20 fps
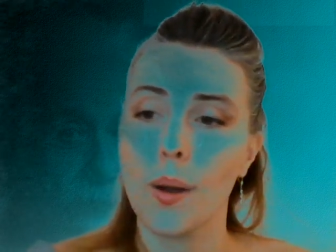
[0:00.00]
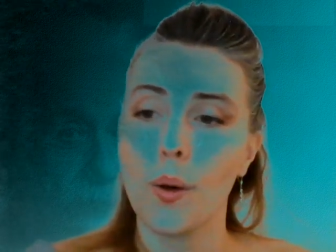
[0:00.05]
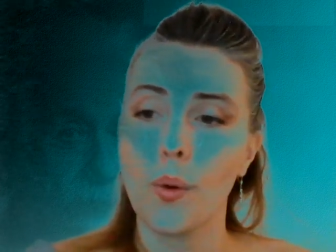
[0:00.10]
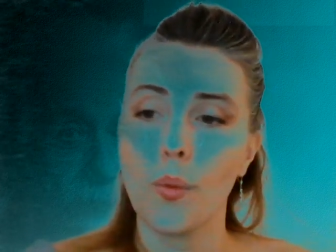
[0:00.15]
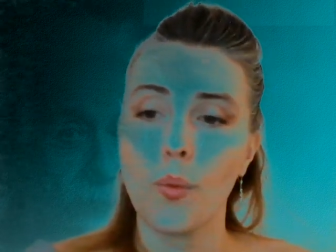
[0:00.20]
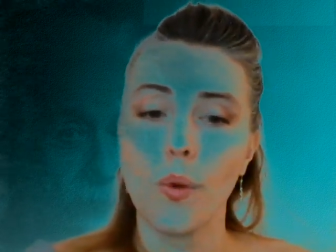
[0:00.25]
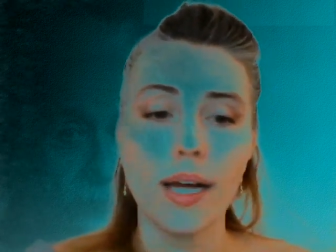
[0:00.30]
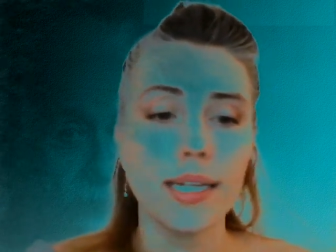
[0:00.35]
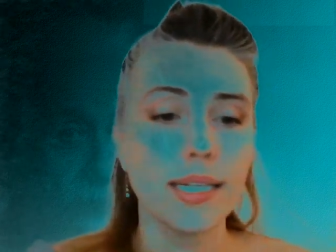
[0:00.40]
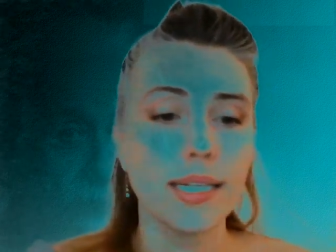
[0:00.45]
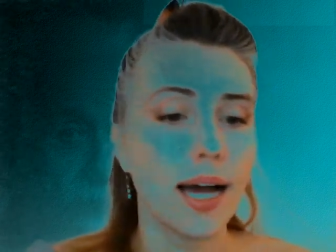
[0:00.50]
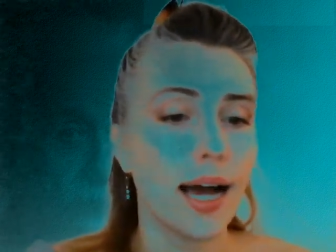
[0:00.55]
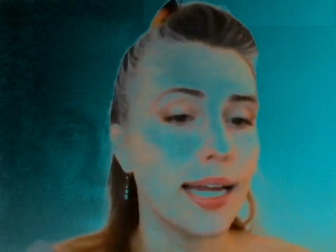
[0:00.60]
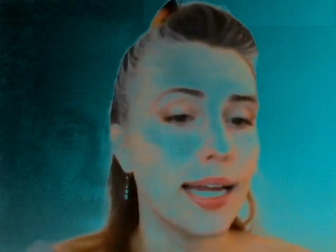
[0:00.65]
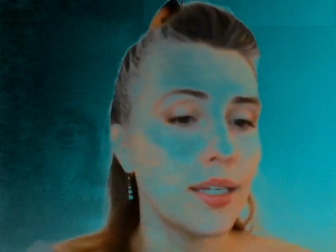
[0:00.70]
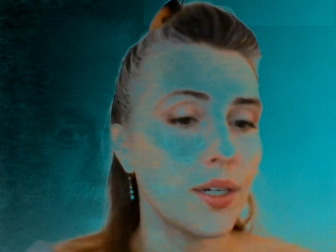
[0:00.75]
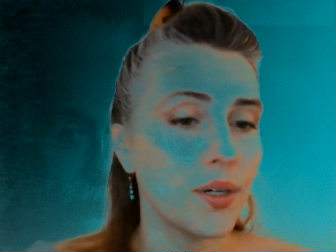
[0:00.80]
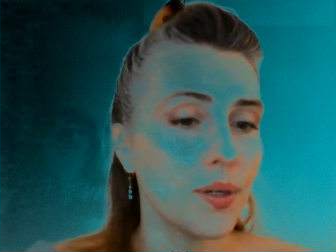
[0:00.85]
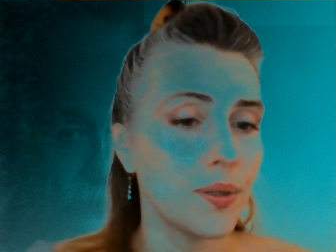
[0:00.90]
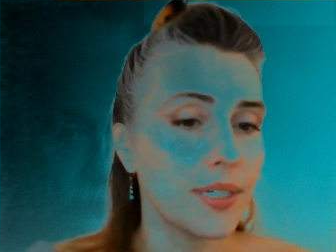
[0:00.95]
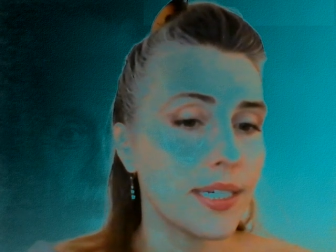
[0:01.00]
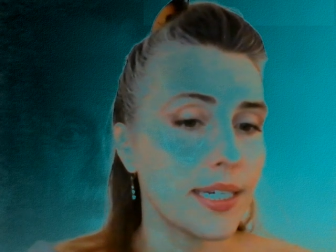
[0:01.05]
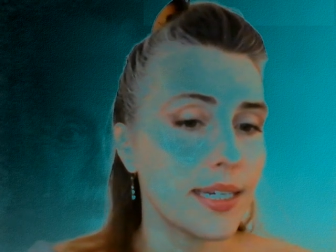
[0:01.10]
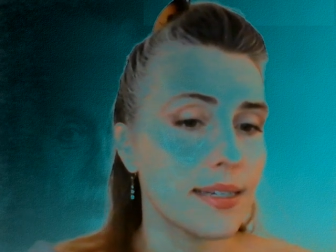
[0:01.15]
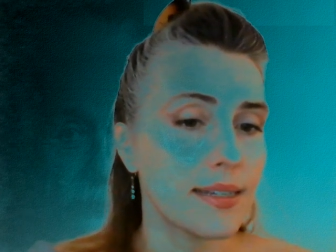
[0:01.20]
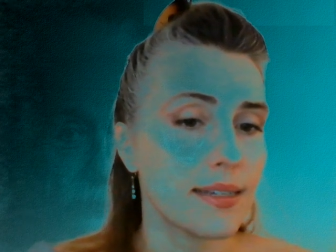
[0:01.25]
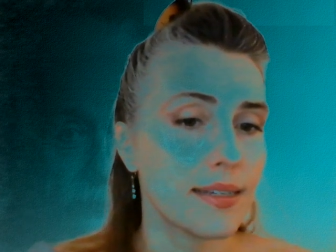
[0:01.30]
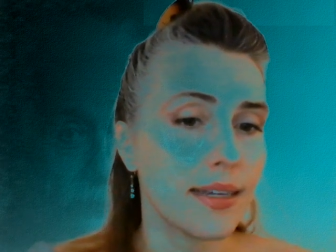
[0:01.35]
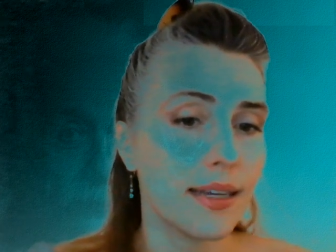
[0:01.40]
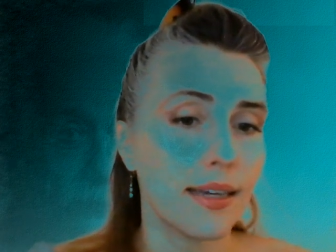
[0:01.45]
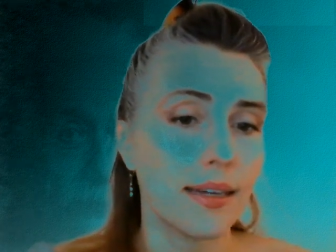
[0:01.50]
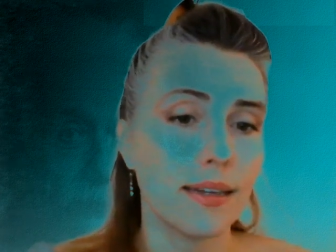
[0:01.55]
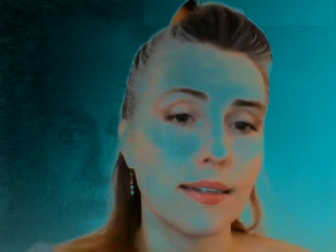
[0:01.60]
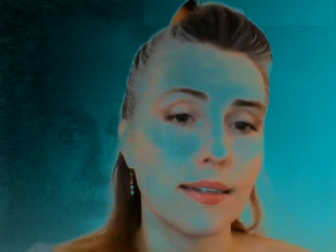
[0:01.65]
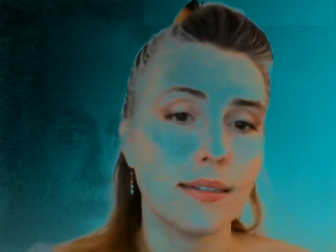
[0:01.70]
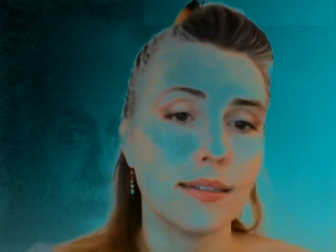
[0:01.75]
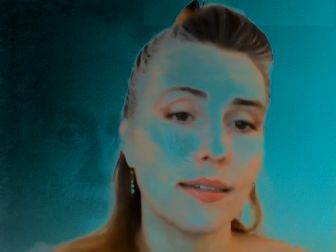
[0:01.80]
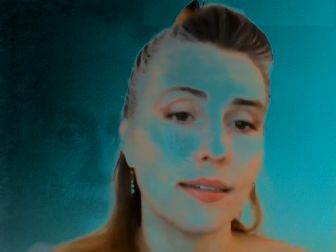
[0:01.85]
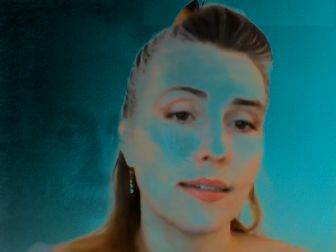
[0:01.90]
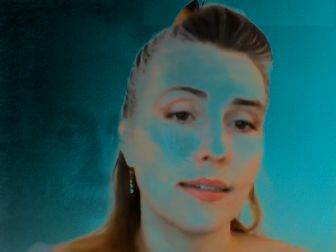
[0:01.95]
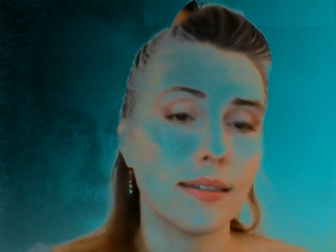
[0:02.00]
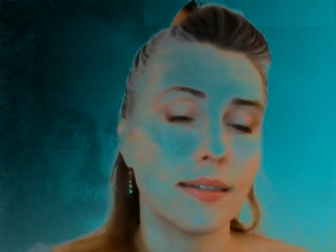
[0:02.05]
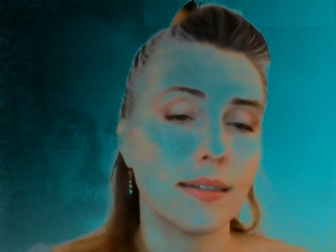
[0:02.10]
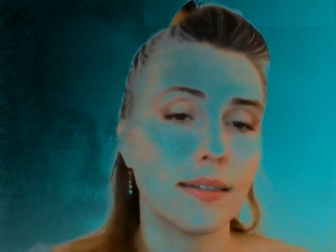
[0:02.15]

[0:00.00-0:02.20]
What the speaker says: What I notice in